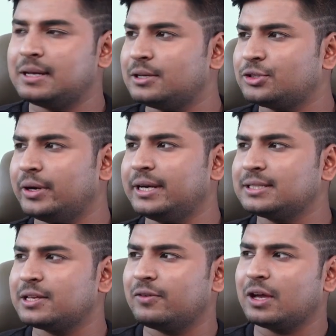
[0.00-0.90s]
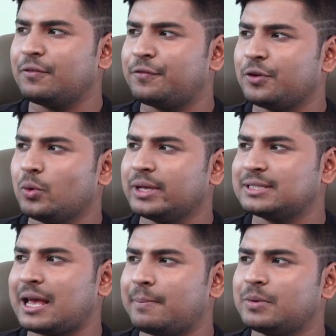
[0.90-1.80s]
so it is giving a few
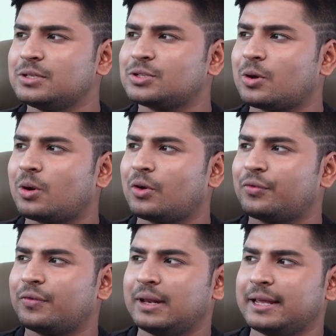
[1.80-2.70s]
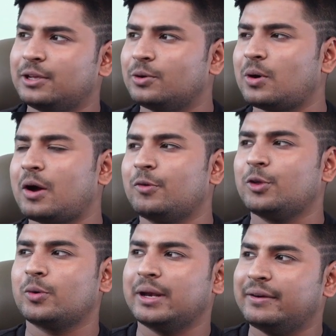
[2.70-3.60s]
examples of like you know how
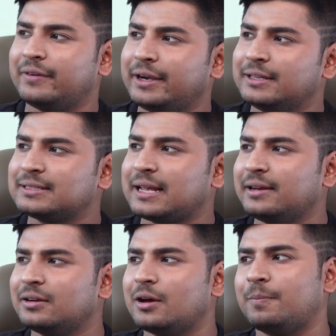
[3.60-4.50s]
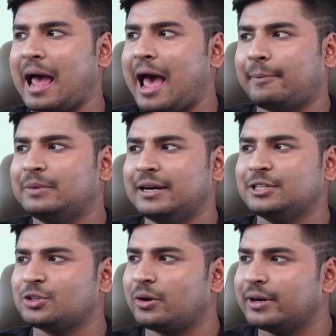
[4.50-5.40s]
you can redesign an app that
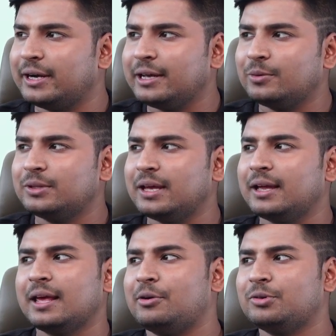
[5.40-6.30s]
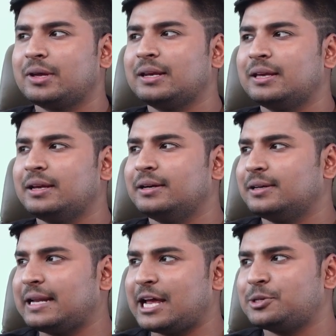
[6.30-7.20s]
is already out there how you can create
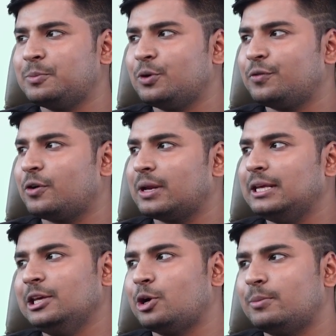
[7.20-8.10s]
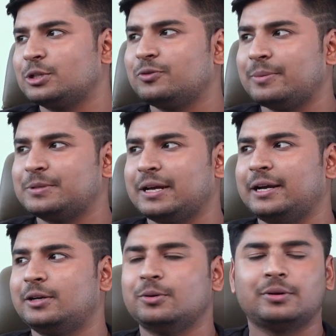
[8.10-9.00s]
a dashboard for an e-commerce
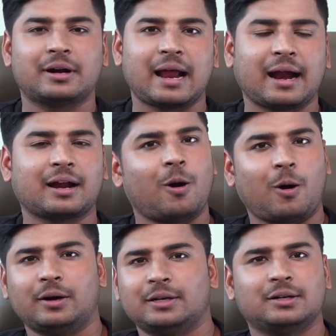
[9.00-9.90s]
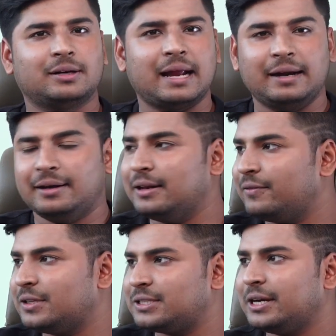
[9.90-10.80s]
website to track order and
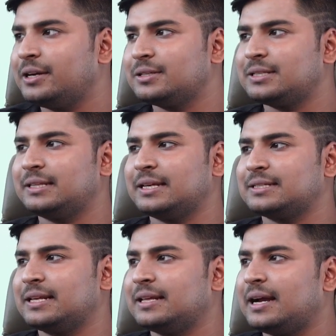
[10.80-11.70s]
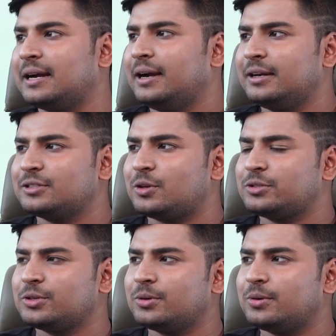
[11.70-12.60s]
delivery status and things like that it is
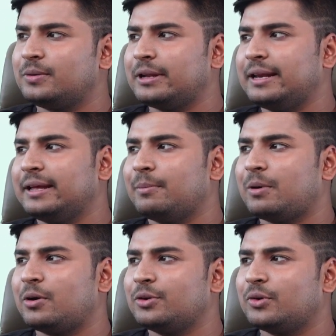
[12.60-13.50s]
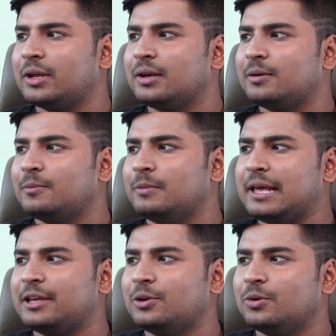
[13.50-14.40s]
also telling about you can
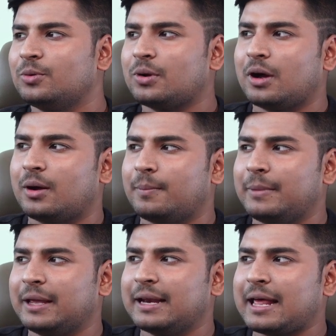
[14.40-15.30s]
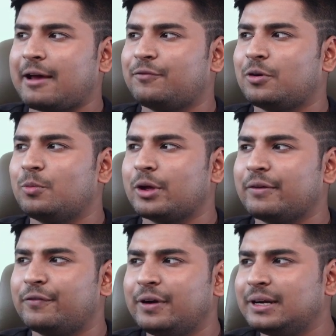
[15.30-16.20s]
like you know uh, make an app for
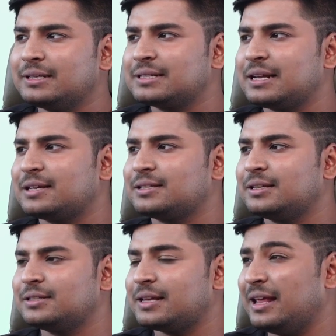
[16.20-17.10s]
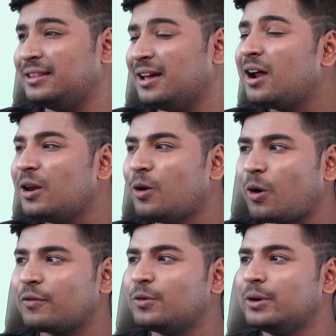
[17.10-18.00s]
booking fitness classes and there are a
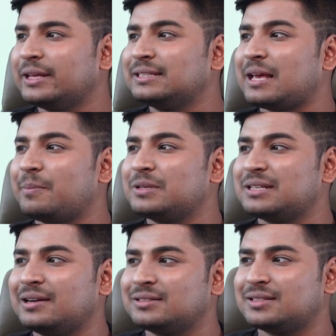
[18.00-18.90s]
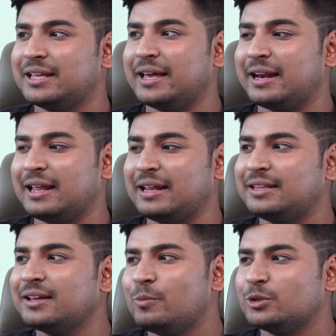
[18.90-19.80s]
lot of good examples that's there and i
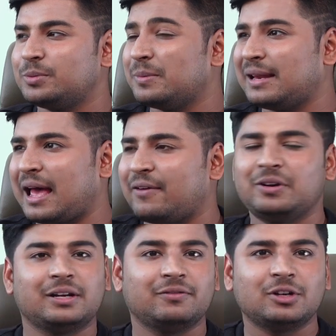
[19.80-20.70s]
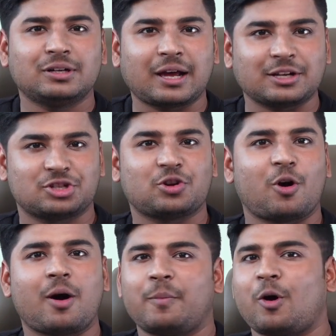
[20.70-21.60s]
think most people haven't even touched
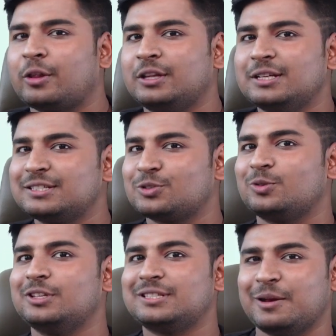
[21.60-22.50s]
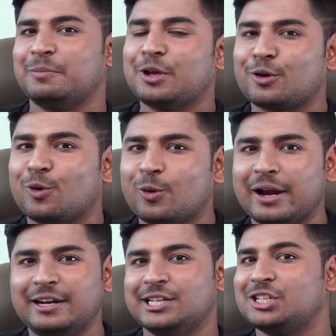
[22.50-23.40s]
upon these so these can be a good
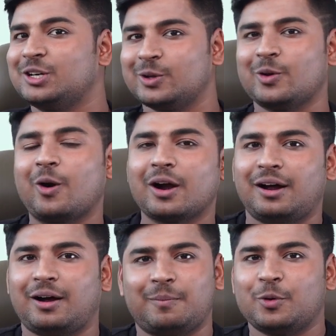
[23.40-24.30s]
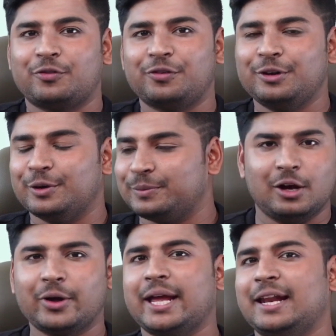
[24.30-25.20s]
addition to your uh, portfolio
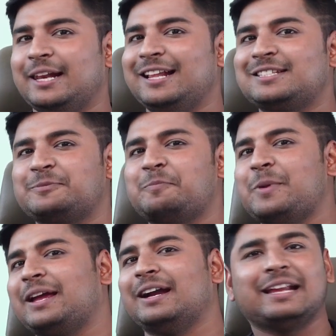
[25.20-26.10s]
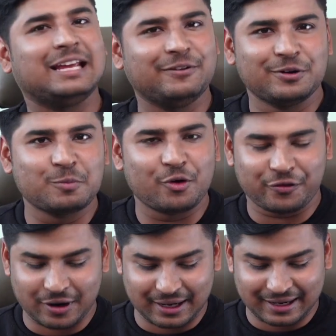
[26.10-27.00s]
okay let's make it even more
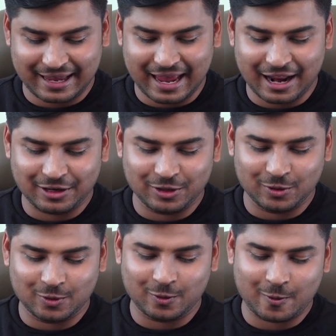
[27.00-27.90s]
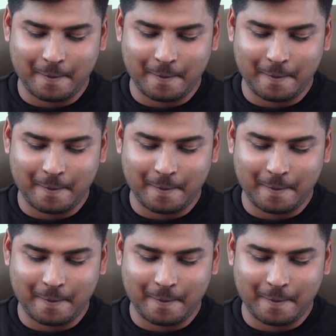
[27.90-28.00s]
fun can you